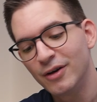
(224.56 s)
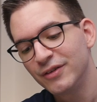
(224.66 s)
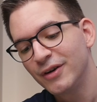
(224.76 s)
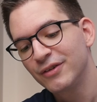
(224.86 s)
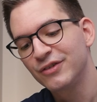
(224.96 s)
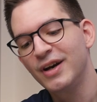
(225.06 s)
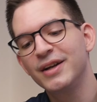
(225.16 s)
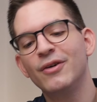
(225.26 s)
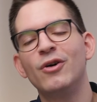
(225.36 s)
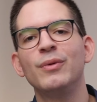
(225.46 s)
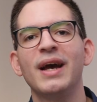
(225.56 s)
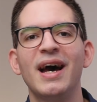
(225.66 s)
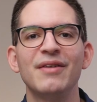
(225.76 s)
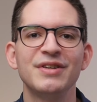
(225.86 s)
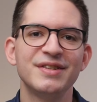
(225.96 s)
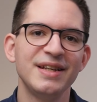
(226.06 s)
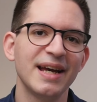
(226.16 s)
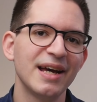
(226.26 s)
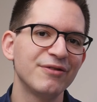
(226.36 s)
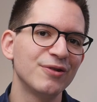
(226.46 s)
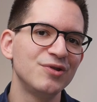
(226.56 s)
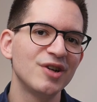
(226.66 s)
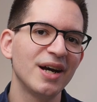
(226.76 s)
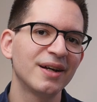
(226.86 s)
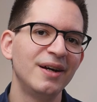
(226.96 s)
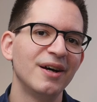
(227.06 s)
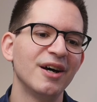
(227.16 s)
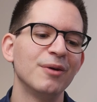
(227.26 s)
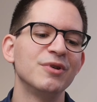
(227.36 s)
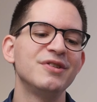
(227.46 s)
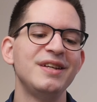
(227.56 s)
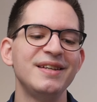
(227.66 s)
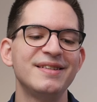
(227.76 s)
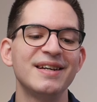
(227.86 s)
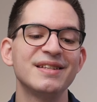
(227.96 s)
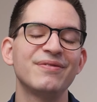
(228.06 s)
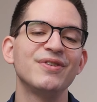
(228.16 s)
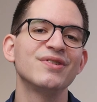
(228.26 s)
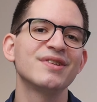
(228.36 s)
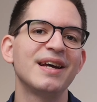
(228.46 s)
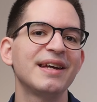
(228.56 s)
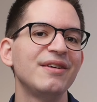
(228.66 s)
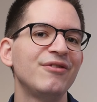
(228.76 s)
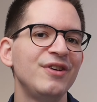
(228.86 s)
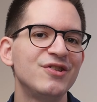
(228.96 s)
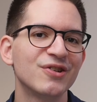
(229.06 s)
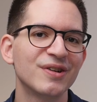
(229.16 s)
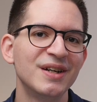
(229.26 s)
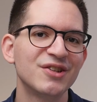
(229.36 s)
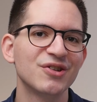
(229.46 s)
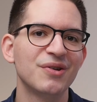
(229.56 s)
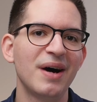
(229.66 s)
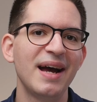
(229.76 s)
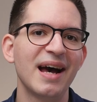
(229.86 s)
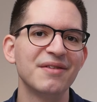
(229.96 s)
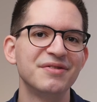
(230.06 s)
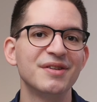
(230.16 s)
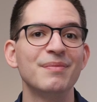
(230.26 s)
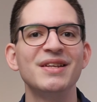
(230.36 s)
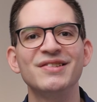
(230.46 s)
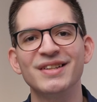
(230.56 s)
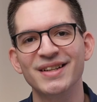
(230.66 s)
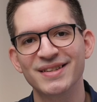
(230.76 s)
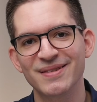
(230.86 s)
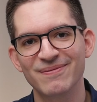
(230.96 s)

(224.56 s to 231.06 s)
on the other side, all we have is the headphone jack, which these days feels like a feature, so I have to mention it.